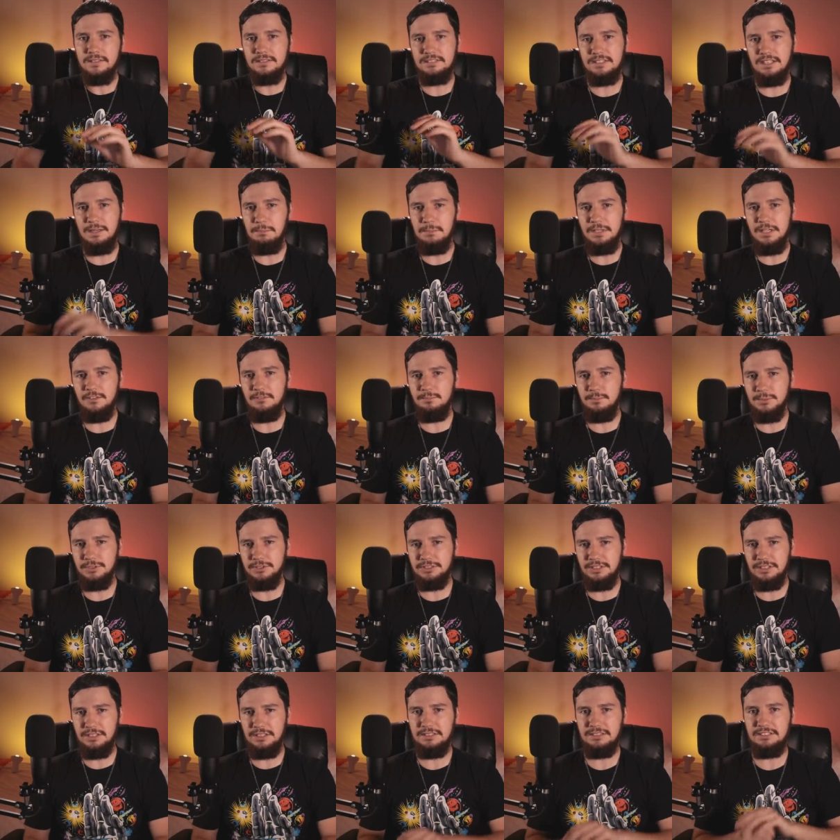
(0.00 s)
Some love
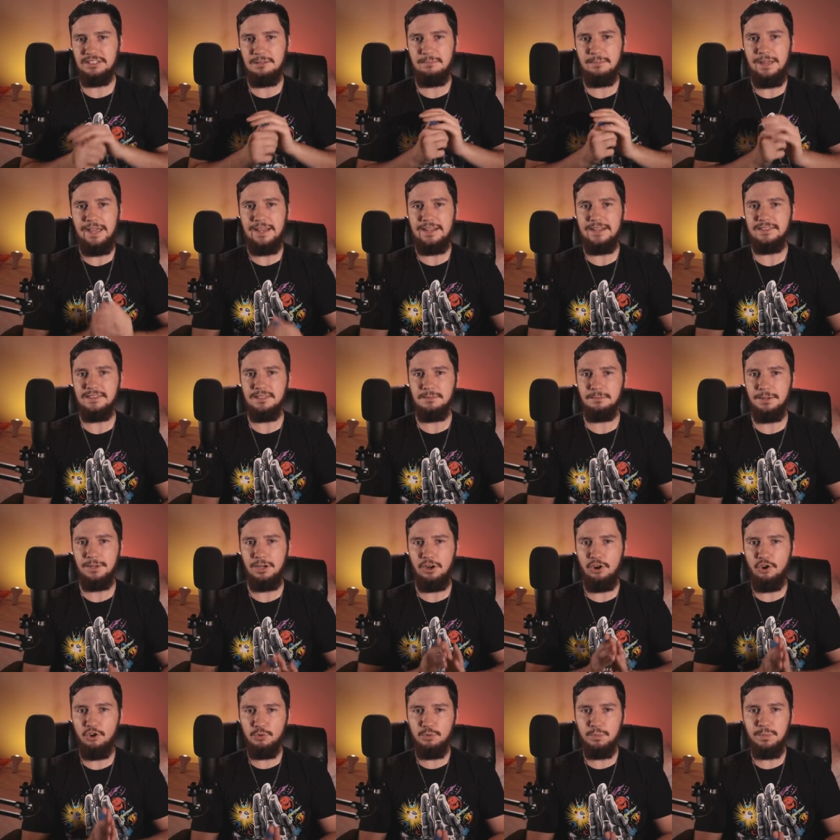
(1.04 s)
Mozilla, some hate them,
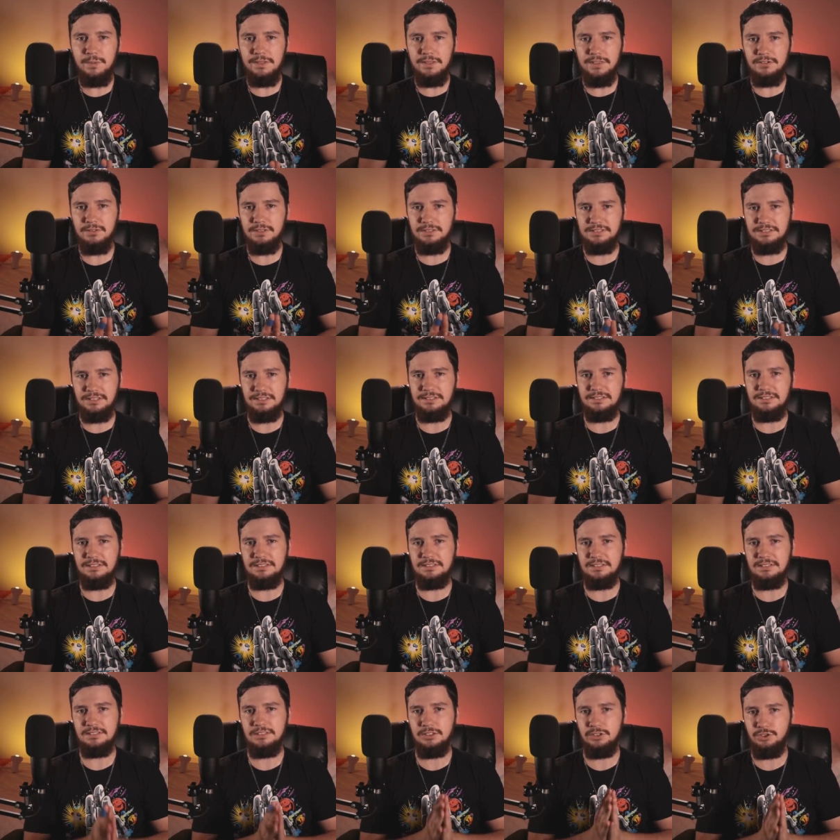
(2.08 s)
but ultimately their
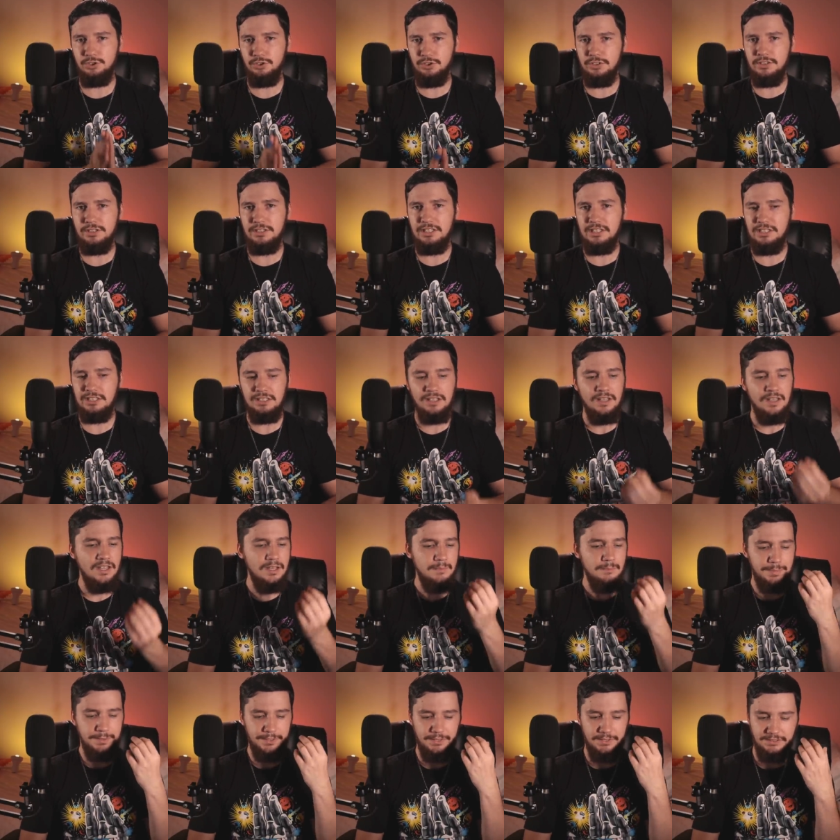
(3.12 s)
existence is a good thing
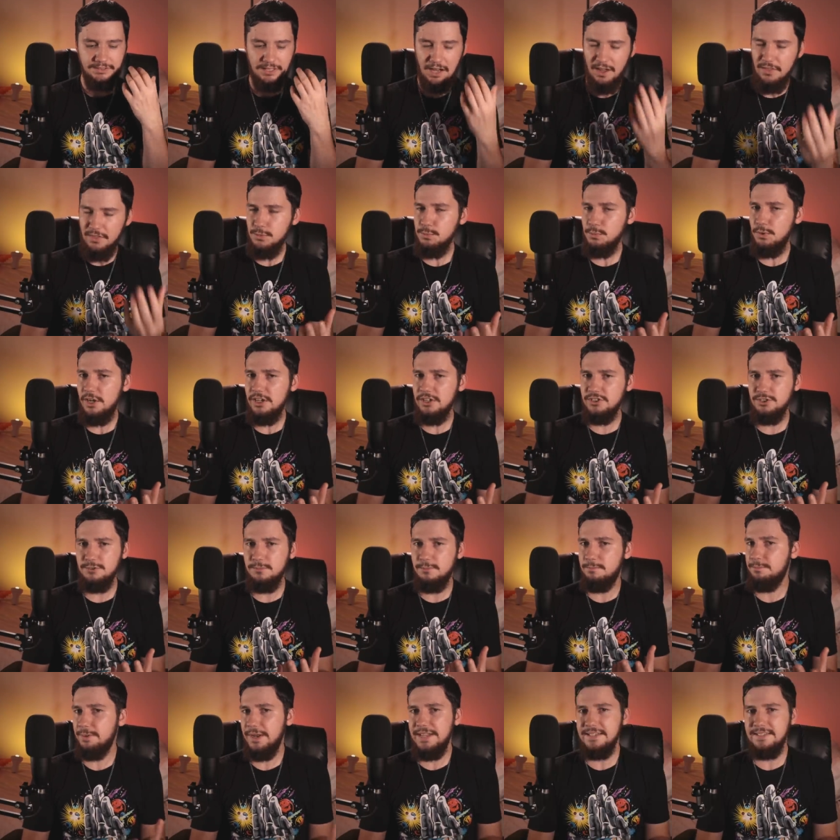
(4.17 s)
because otherwise you
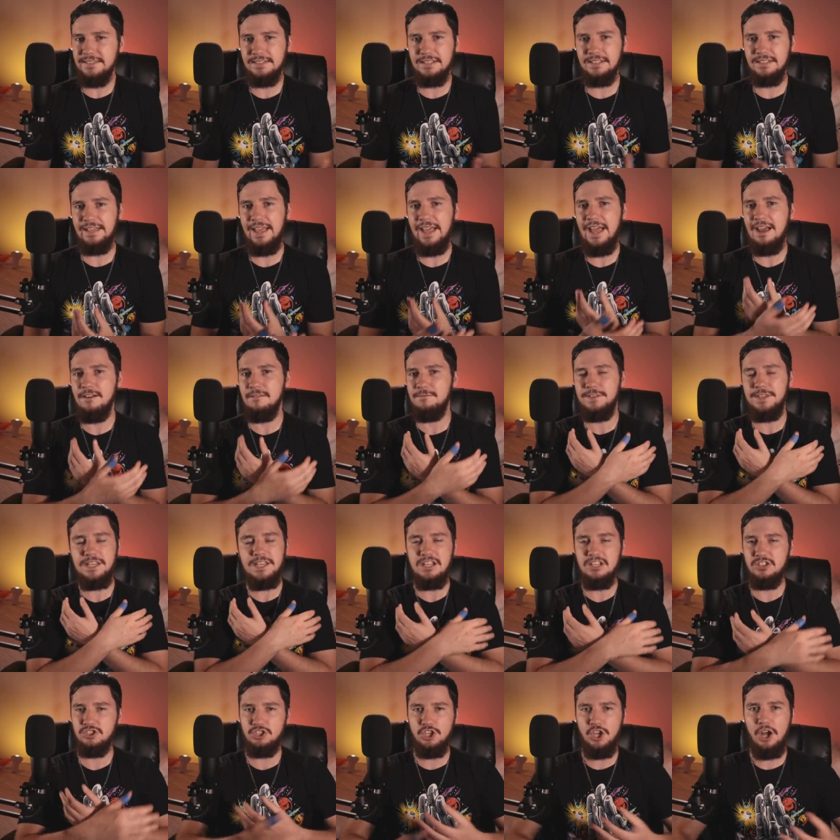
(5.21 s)
basically have
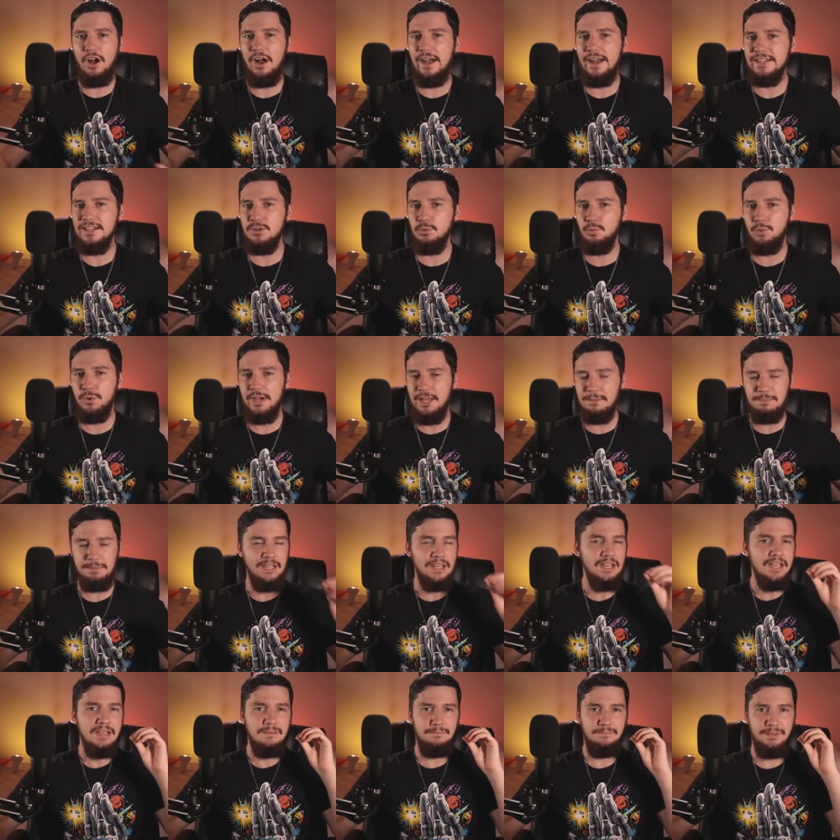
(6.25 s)
the entire web
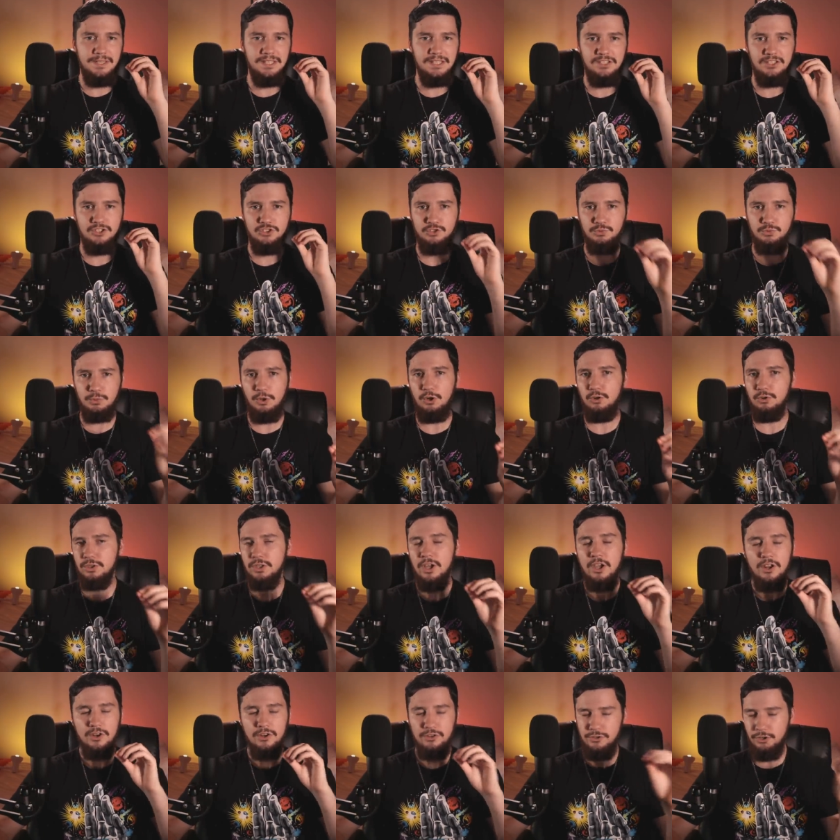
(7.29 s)
being controlled
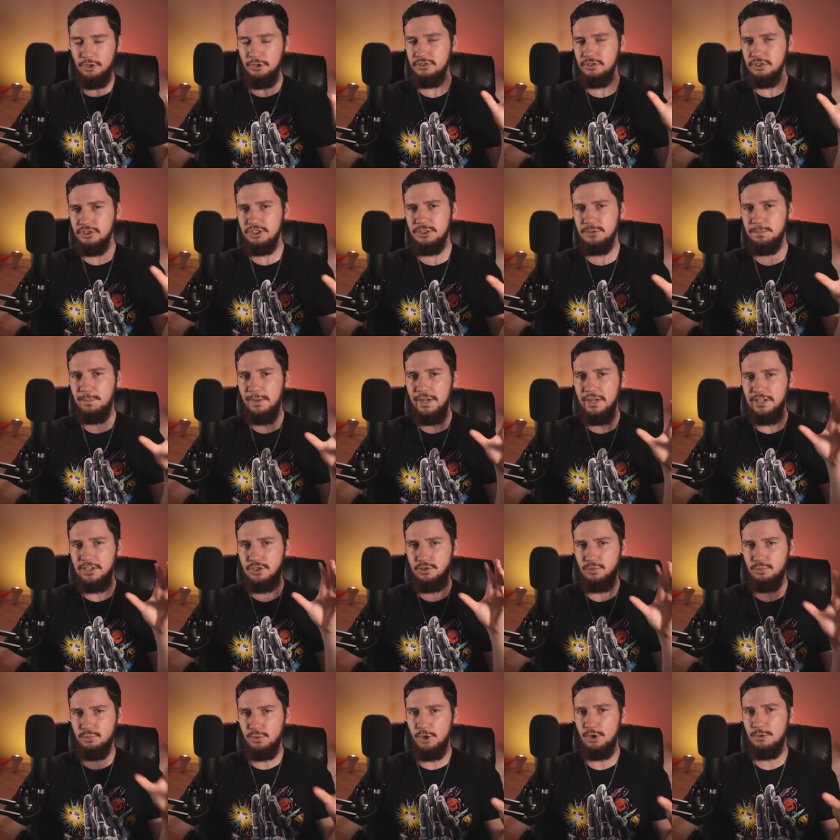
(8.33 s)
not just by
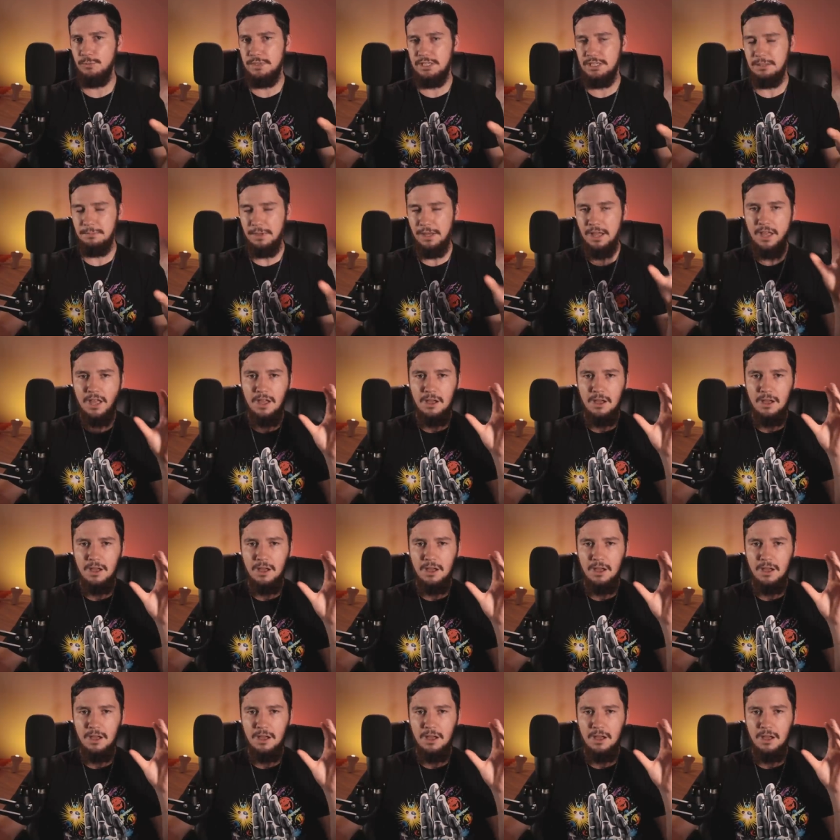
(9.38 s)
Chromium,